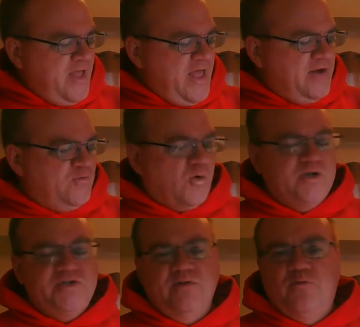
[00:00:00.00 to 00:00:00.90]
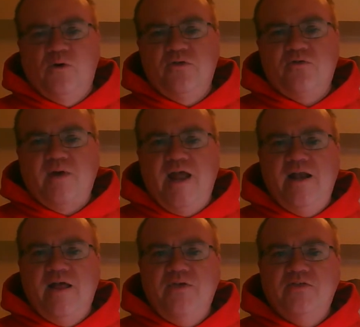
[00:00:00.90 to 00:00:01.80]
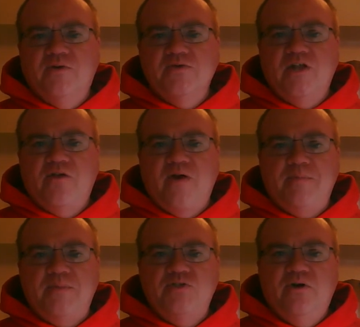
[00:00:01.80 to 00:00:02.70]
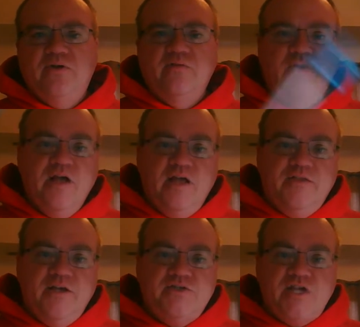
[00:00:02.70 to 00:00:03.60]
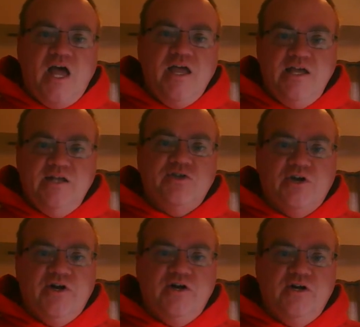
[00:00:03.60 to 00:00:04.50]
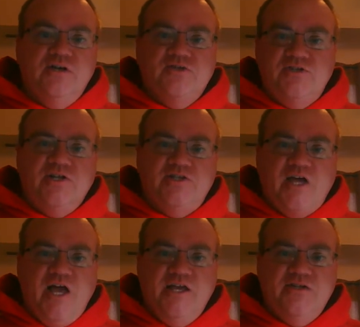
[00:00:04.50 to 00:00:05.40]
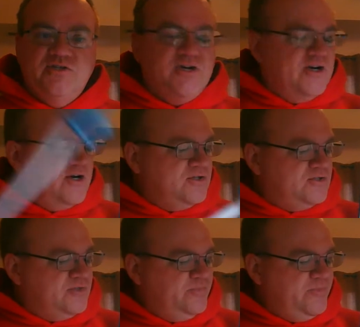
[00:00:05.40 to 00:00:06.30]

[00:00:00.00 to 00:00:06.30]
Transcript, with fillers: And of course, in fourth grade, I think there was another episode of The Science Girls, The Science Girls.